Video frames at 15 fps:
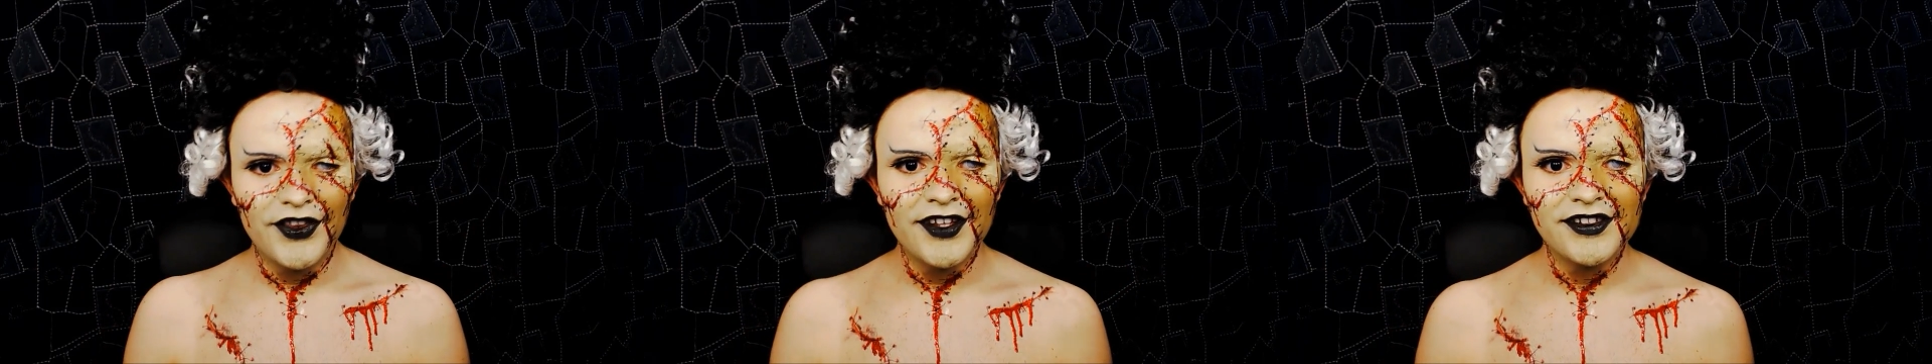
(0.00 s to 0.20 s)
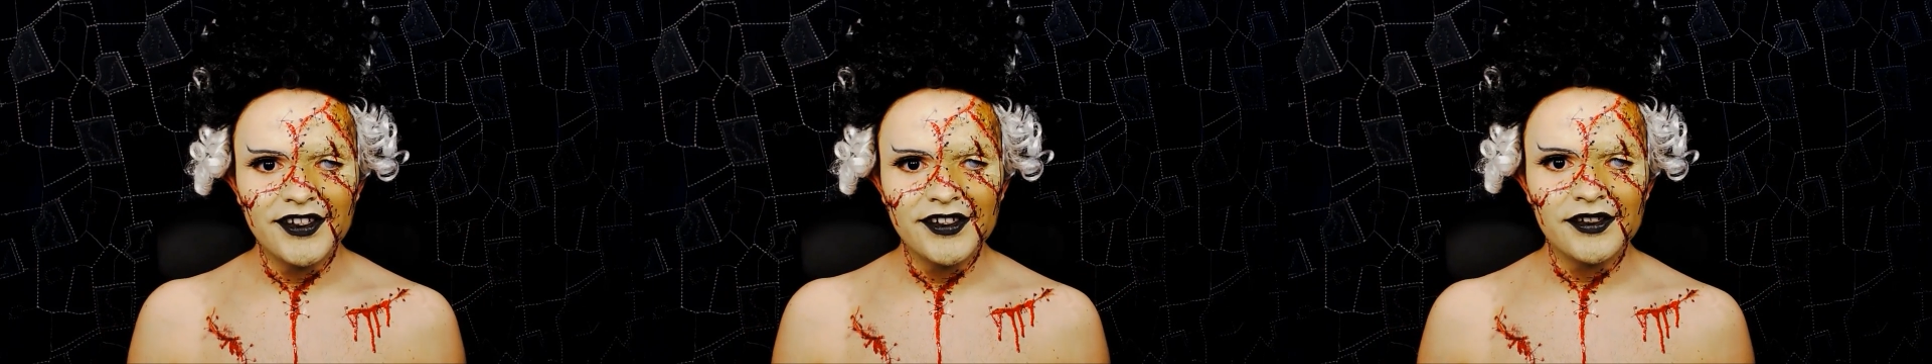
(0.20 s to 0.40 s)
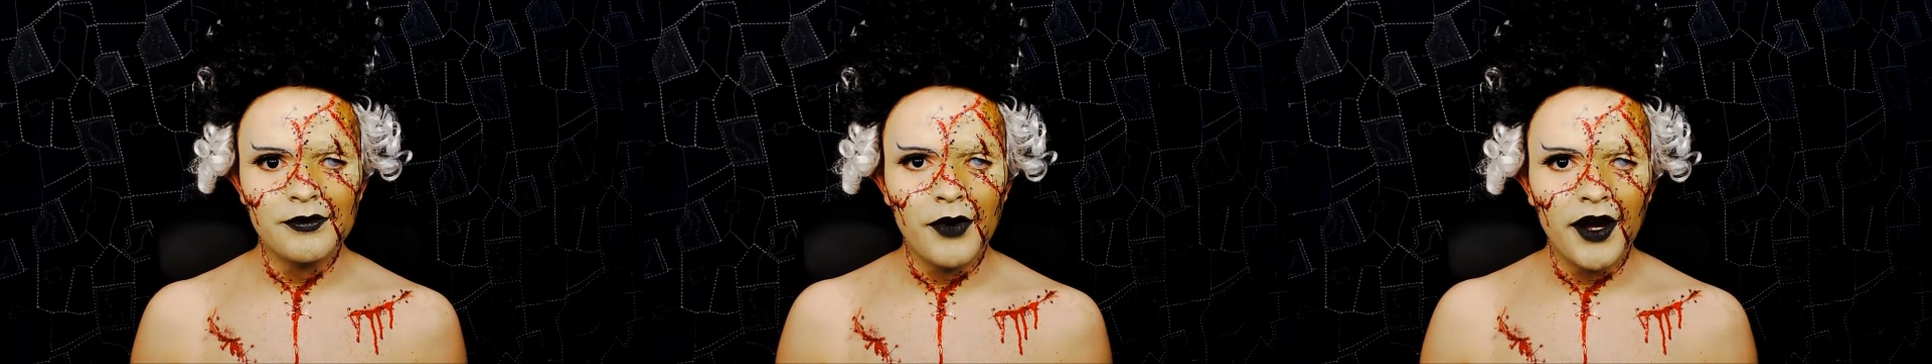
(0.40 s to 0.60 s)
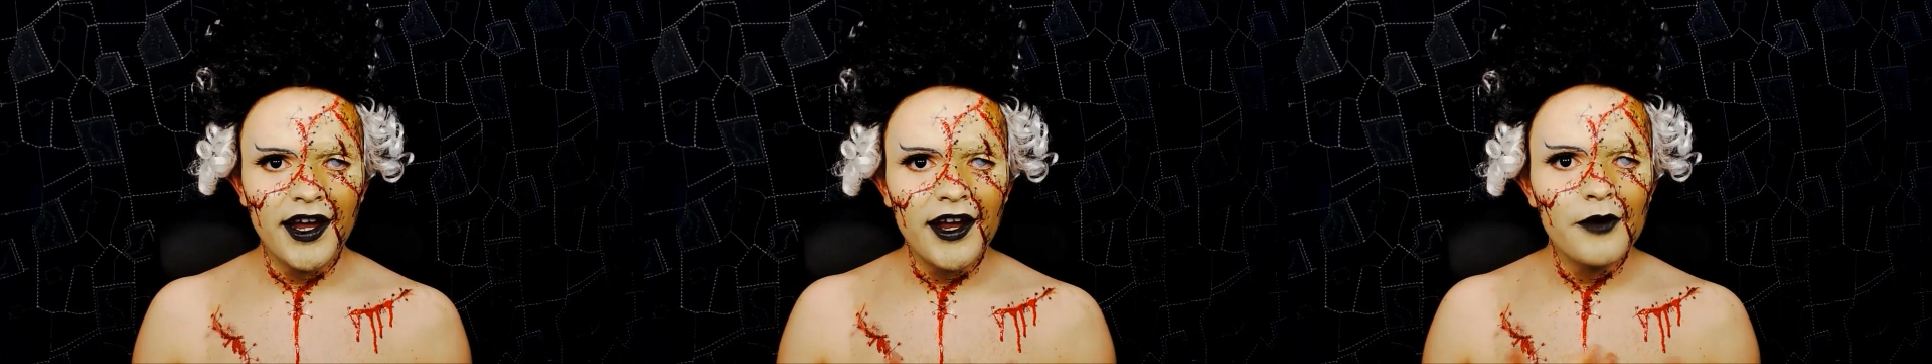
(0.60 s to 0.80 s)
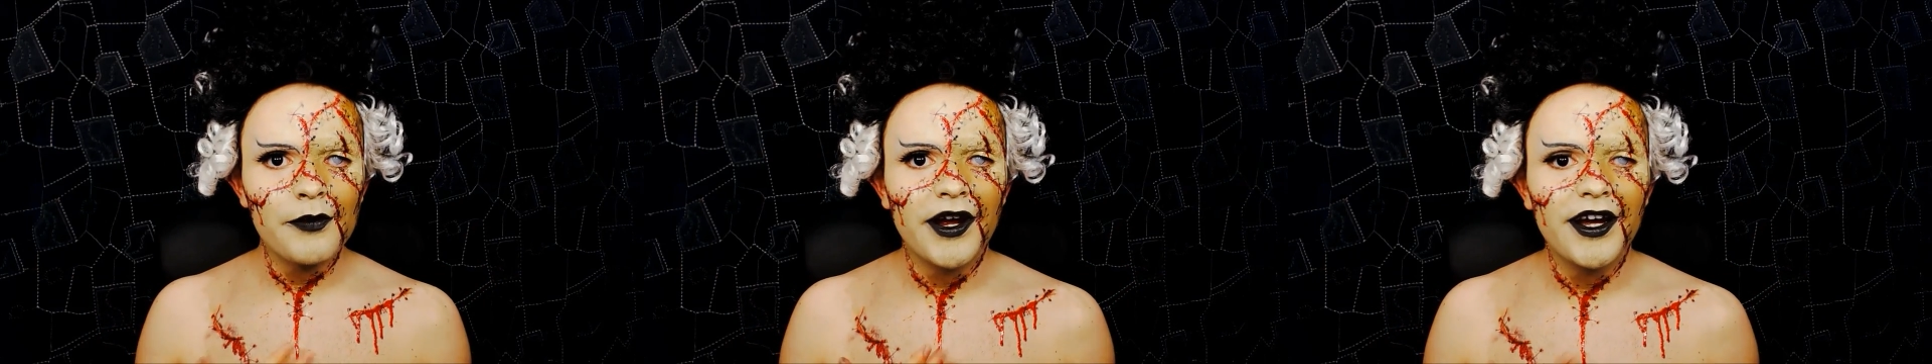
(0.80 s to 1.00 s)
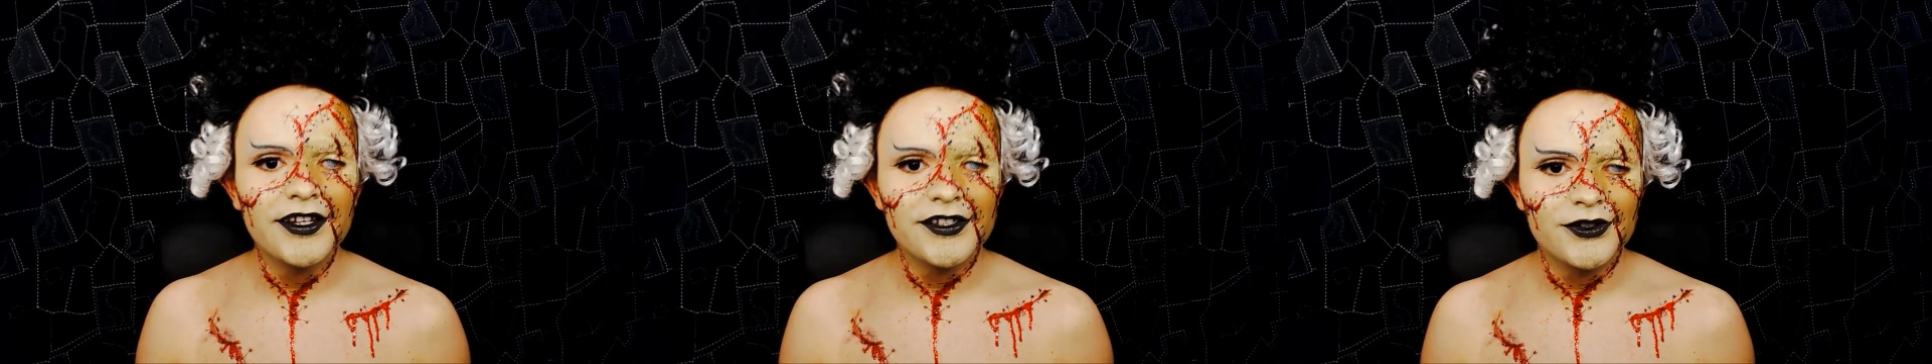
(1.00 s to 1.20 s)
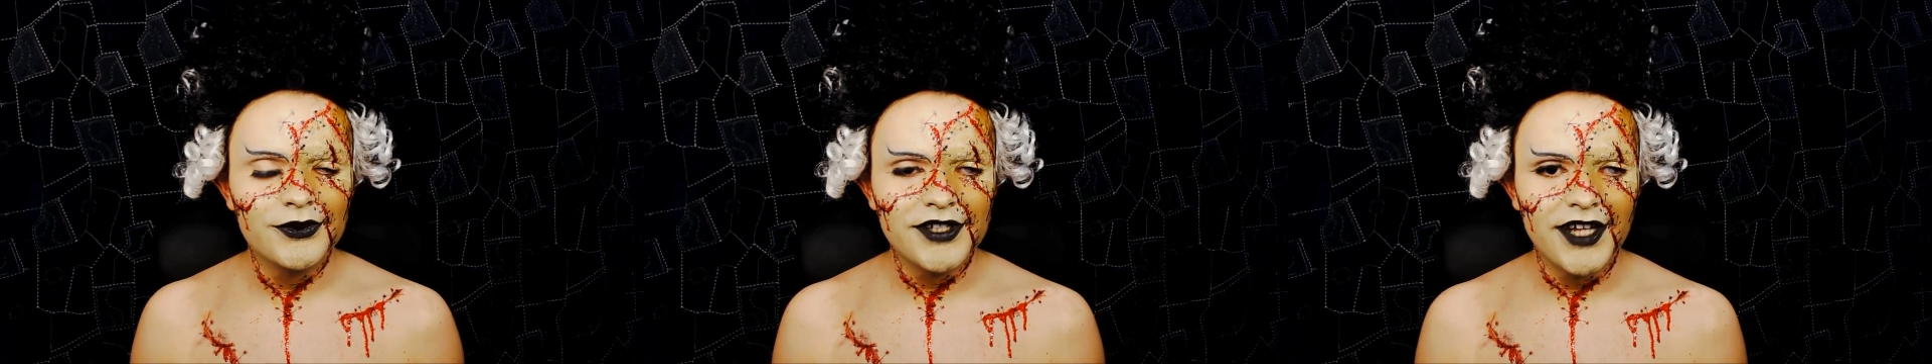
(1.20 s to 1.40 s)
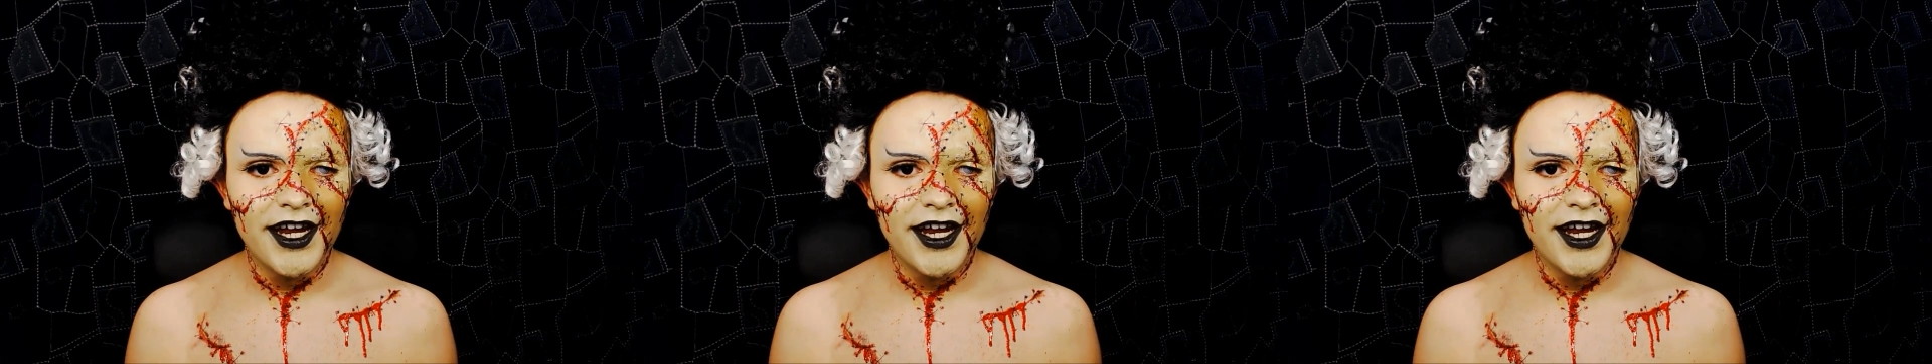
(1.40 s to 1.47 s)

but this is my own personal